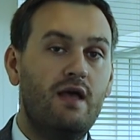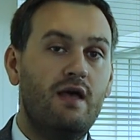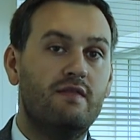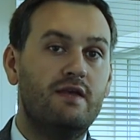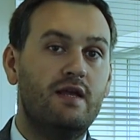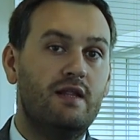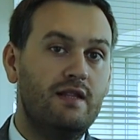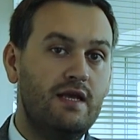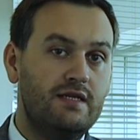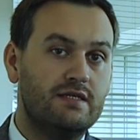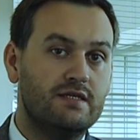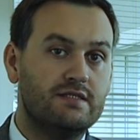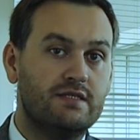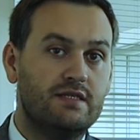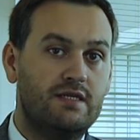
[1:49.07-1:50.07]
The
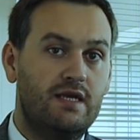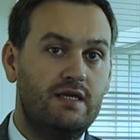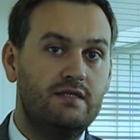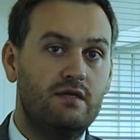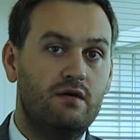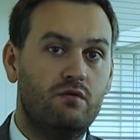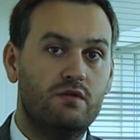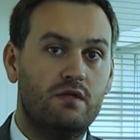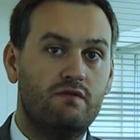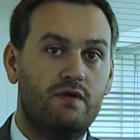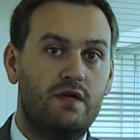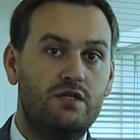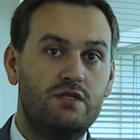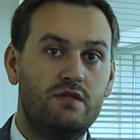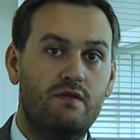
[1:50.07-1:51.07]
latest data on
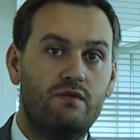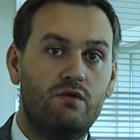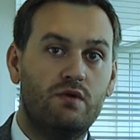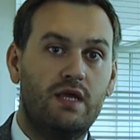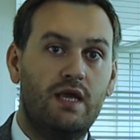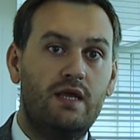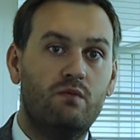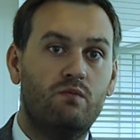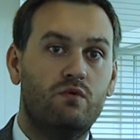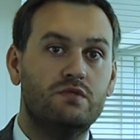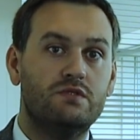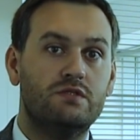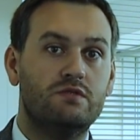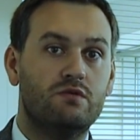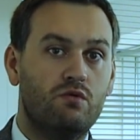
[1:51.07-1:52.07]
inflation in the UK
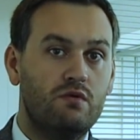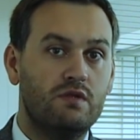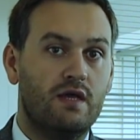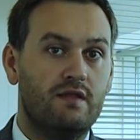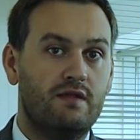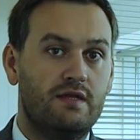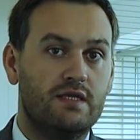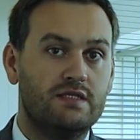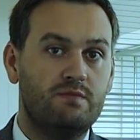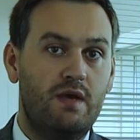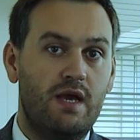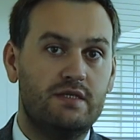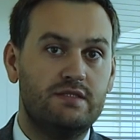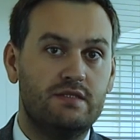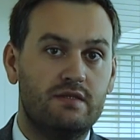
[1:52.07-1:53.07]
was stronger than
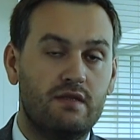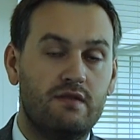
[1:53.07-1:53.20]
expected.